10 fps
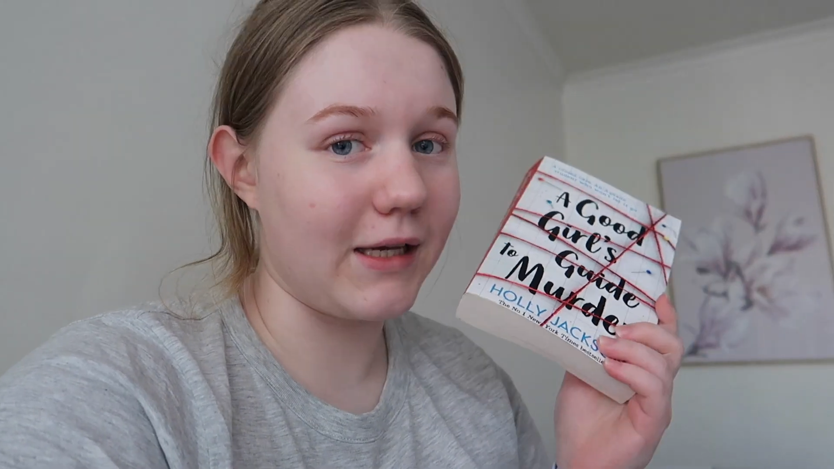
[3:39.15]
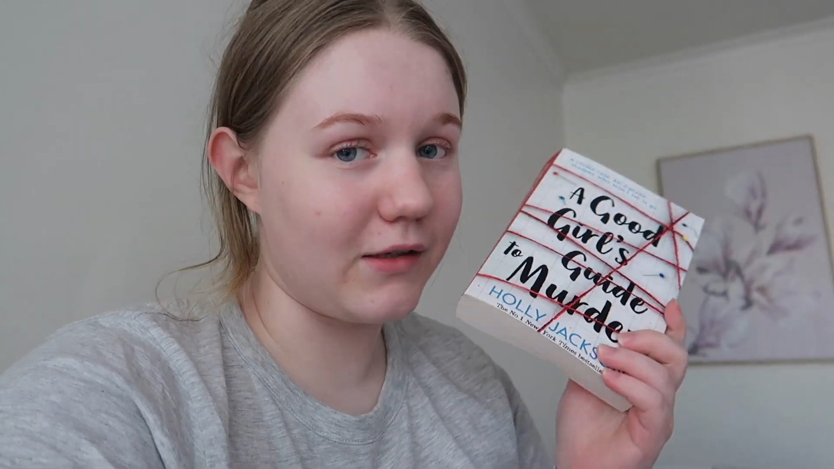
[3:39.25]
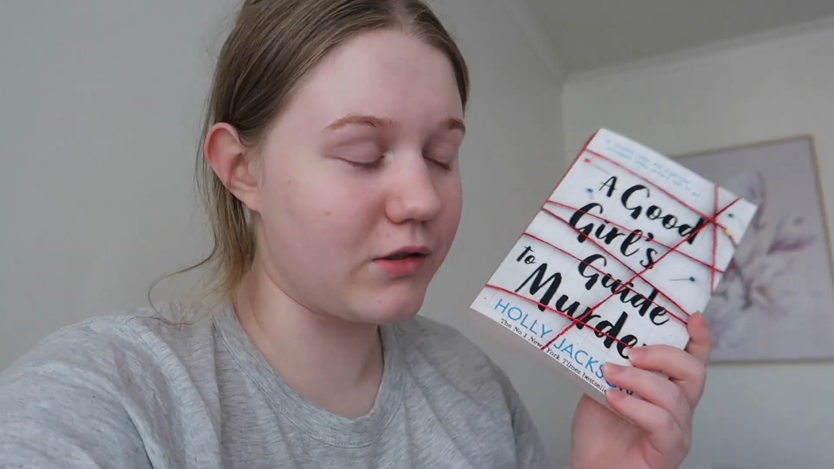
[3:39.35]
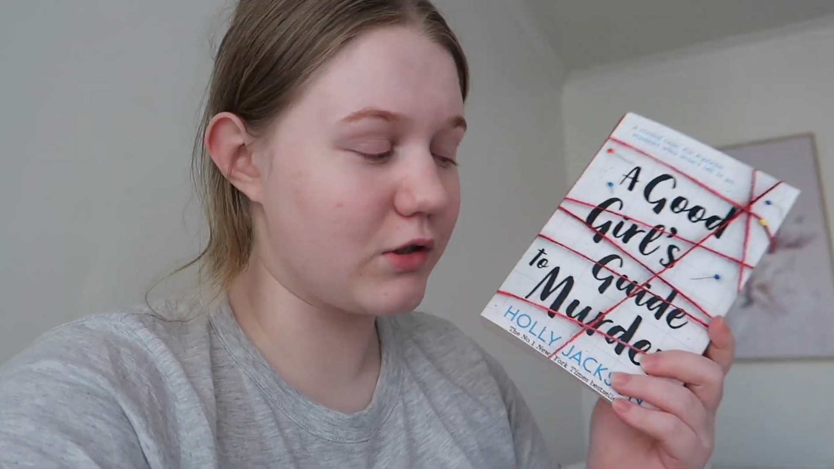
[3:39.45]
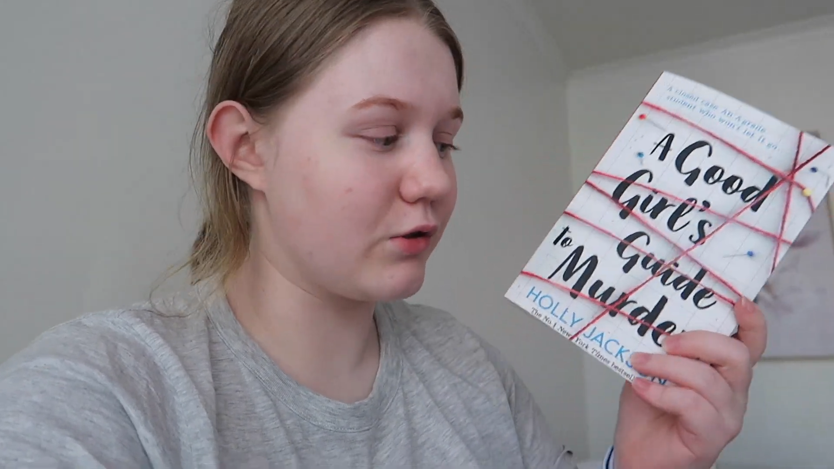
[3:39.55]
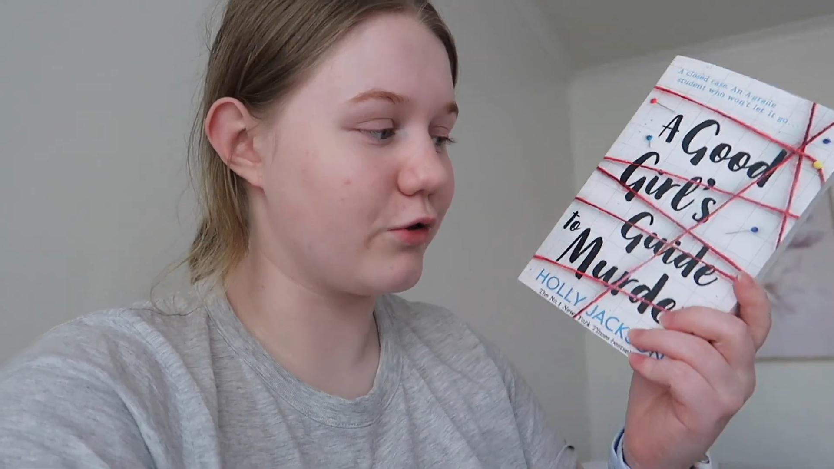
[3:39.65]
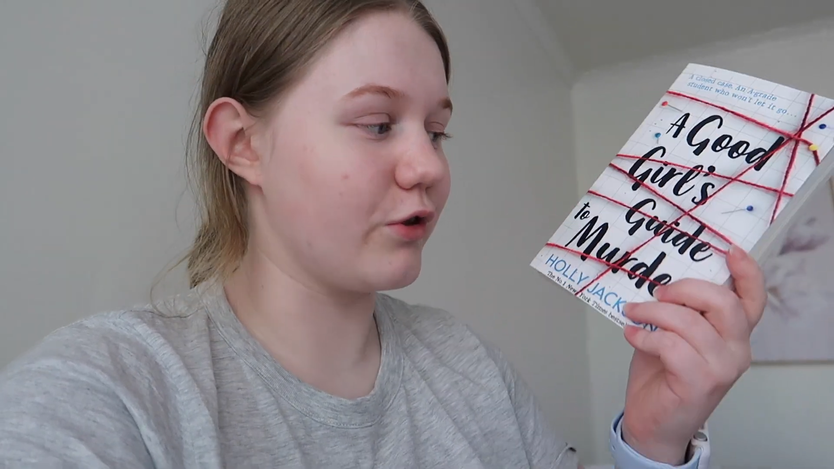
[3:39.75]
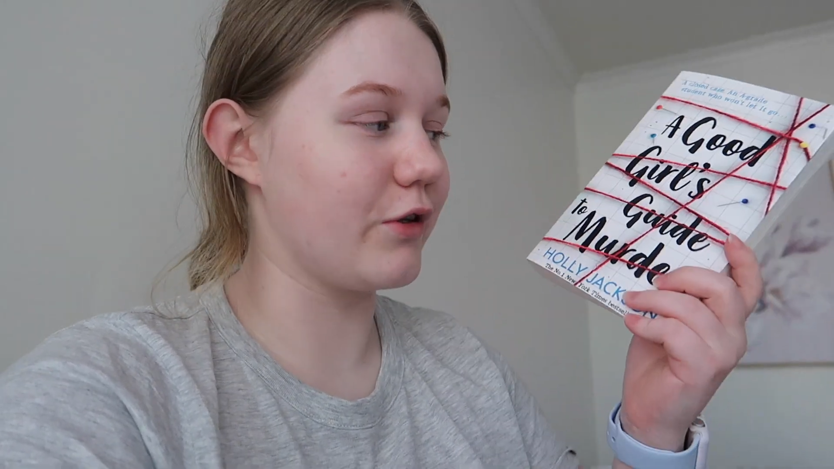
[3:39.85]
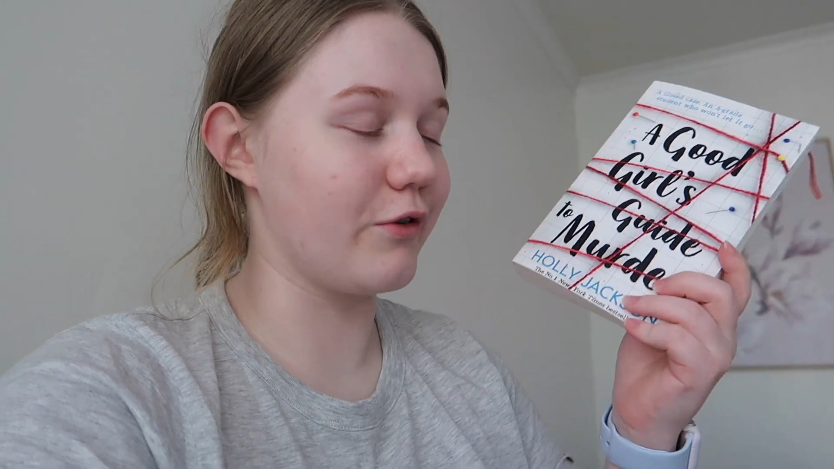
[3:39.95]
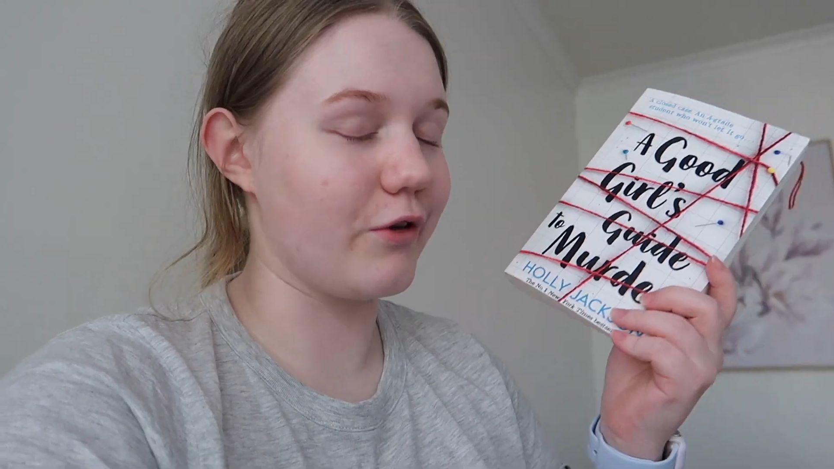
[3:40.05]
into
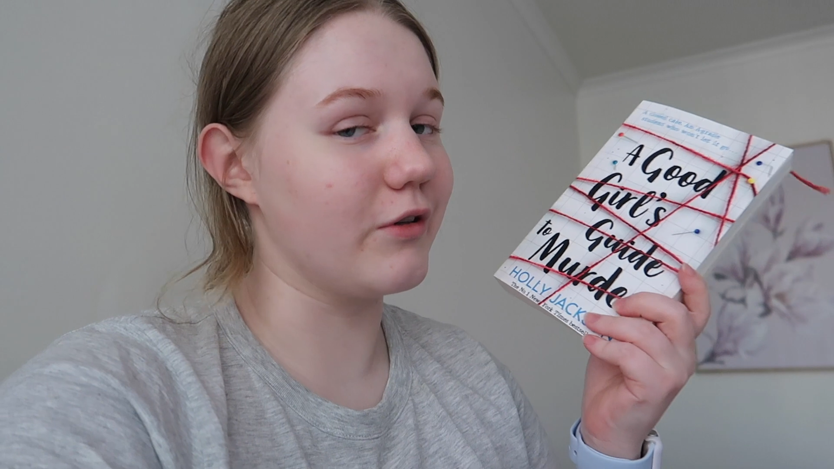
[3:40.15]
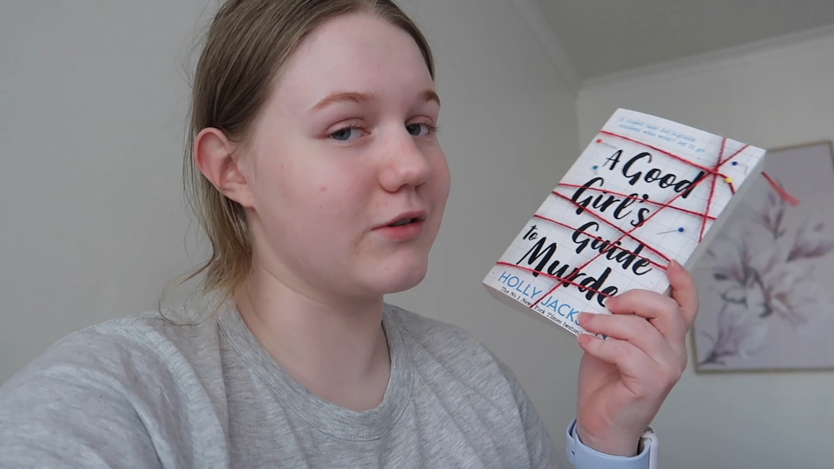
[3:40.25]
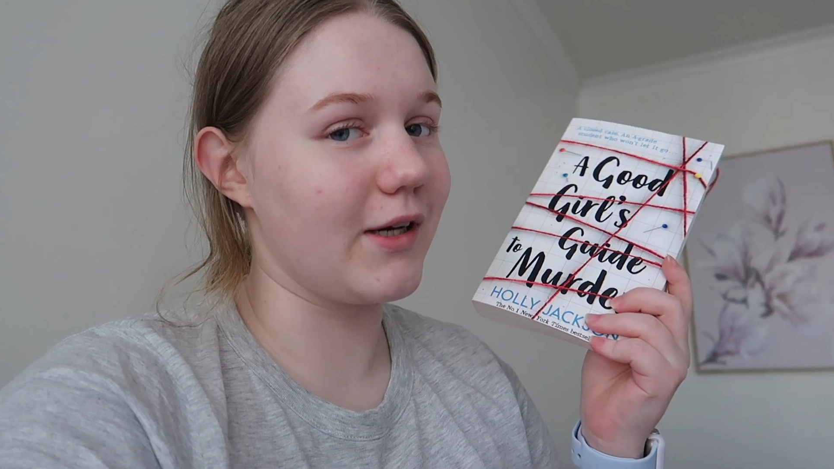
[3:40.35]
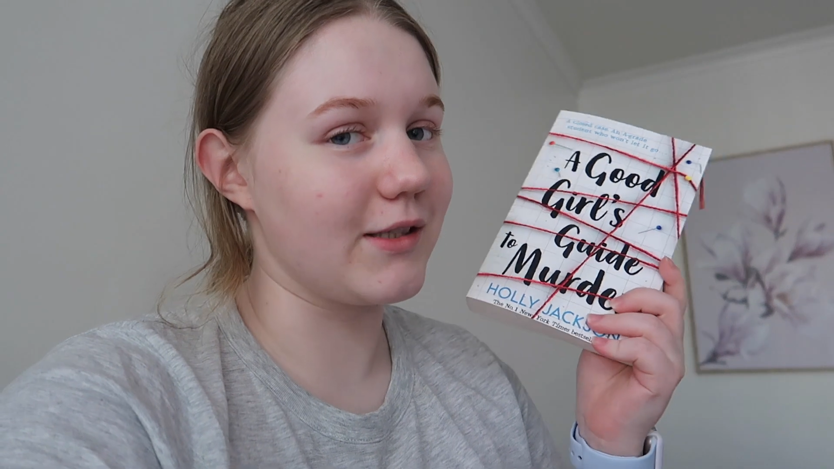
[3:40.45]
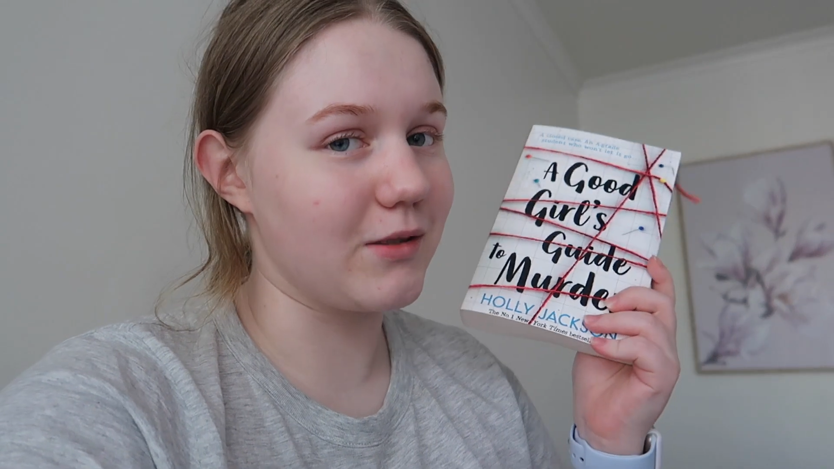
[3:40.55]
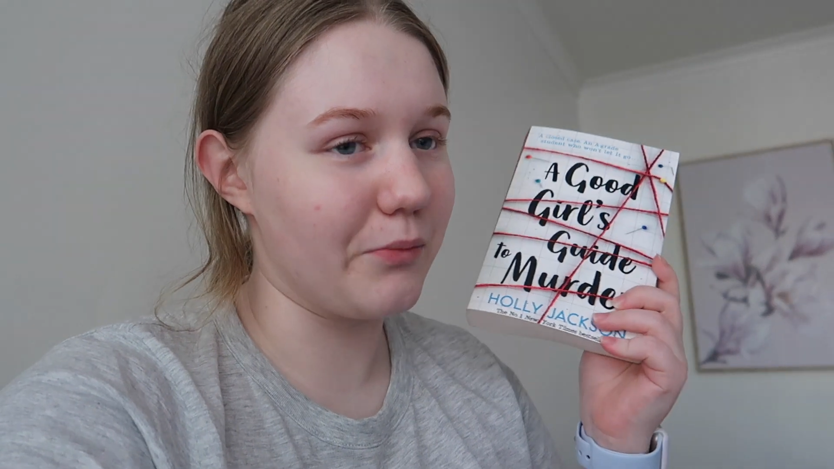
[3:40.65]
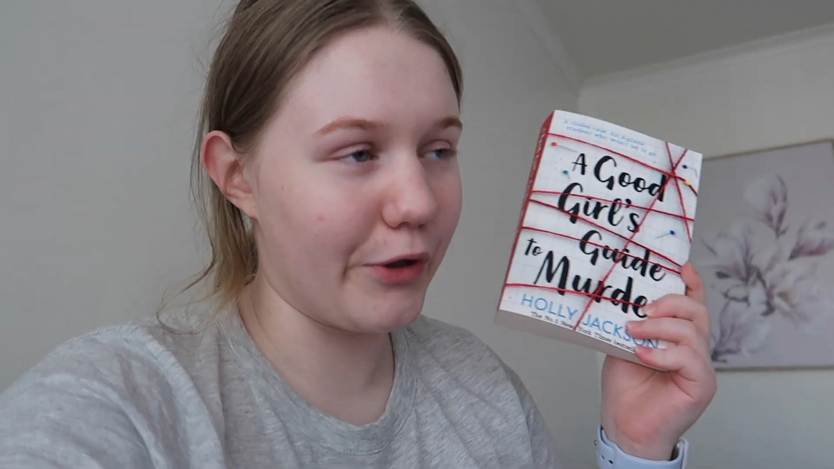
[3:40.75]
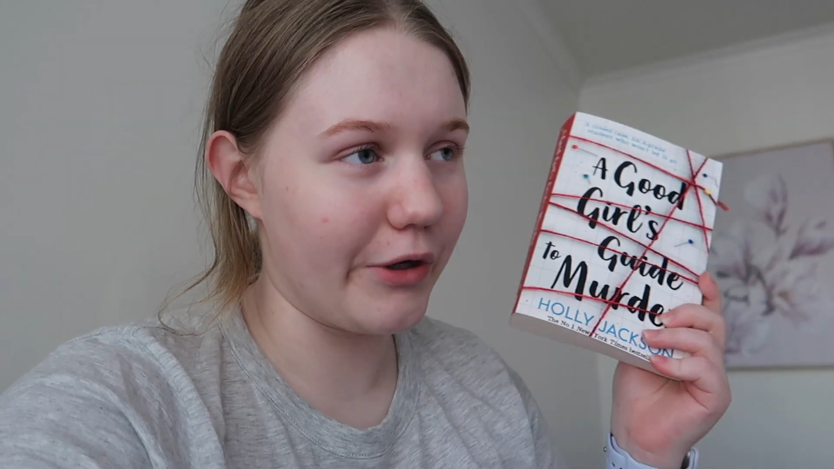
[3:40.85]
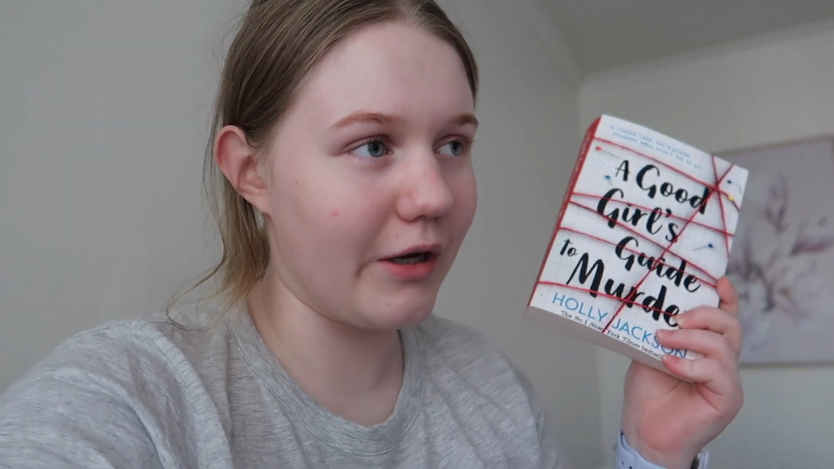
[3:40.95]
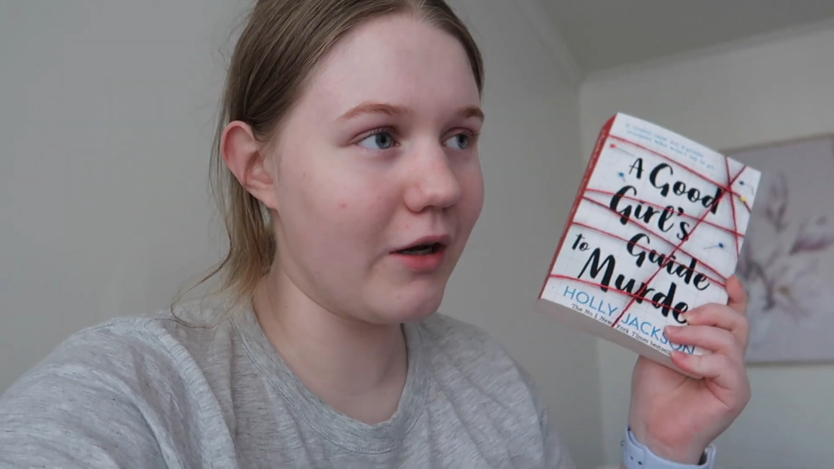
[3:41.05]
A Good Girl's Guide to
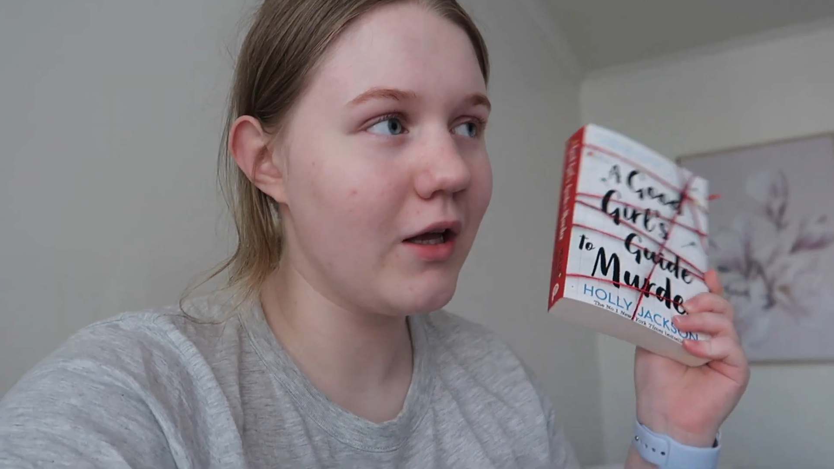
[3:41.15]
Murder.